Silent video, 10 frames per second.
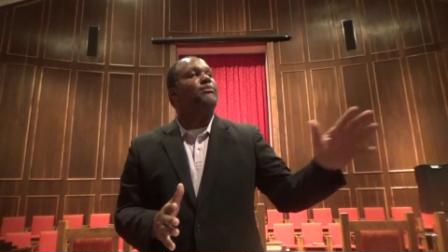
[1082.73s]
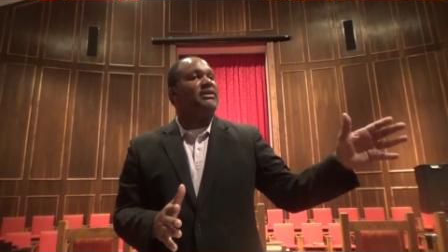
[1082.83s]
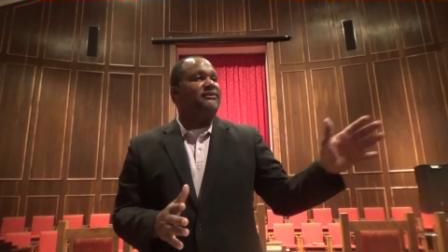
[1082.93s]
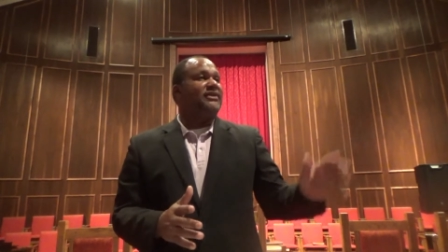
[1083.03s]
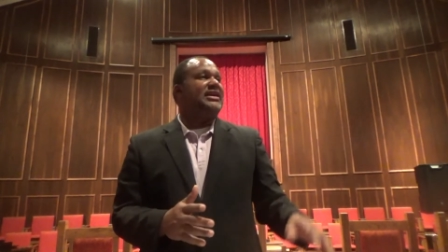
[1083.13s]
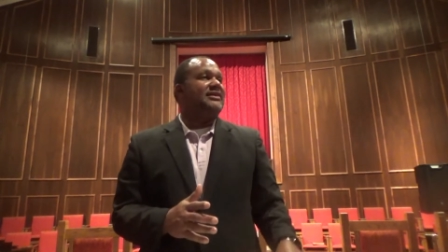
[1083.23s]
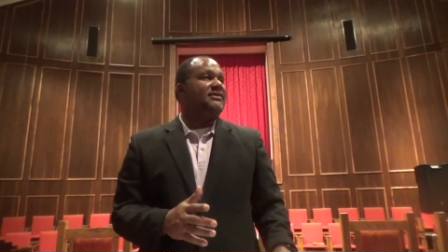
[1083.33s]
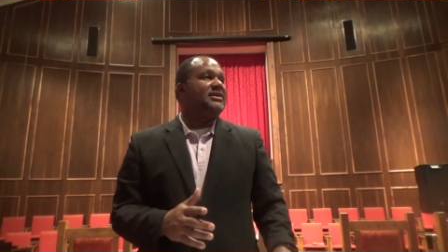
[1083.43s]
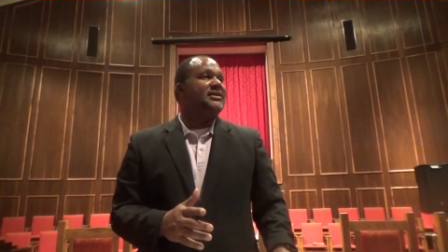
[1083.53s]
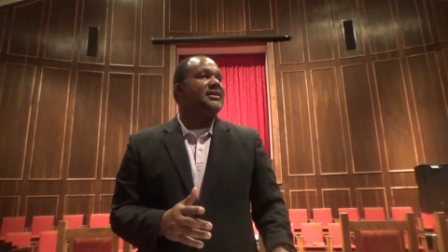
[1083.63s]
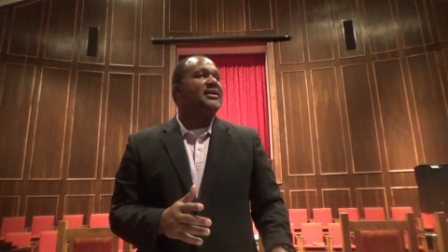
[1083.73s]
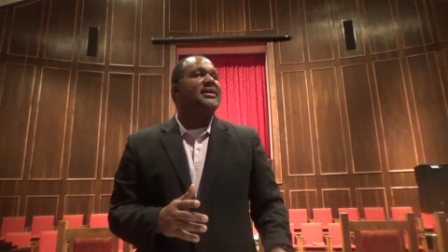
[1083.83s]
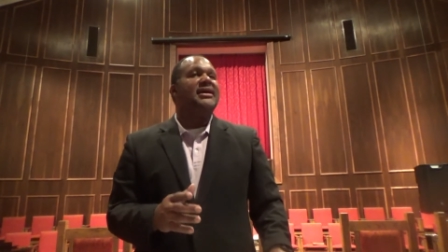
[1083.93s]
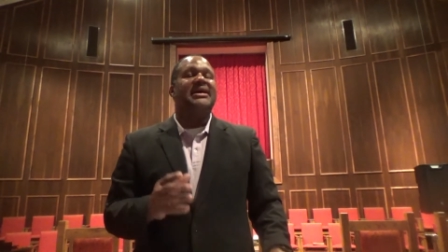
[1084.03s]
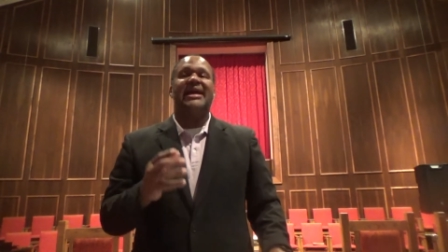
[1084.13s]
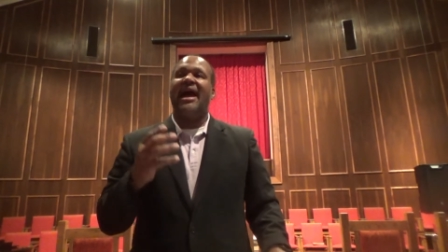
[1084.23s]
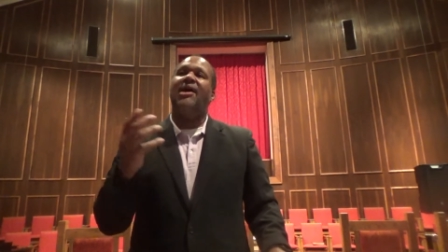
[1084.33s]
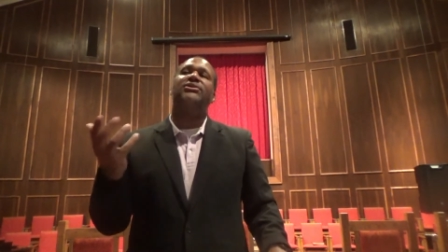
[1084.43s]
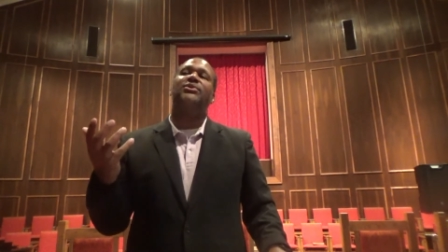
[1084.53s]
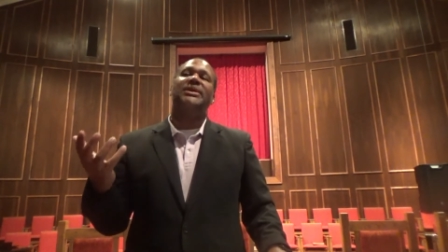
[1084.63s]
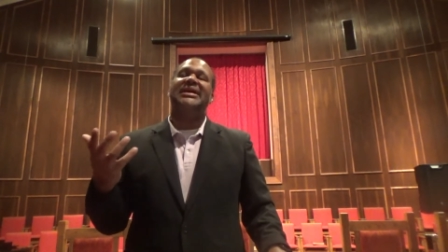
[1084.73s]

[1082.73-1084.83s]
be forgiven. And how do we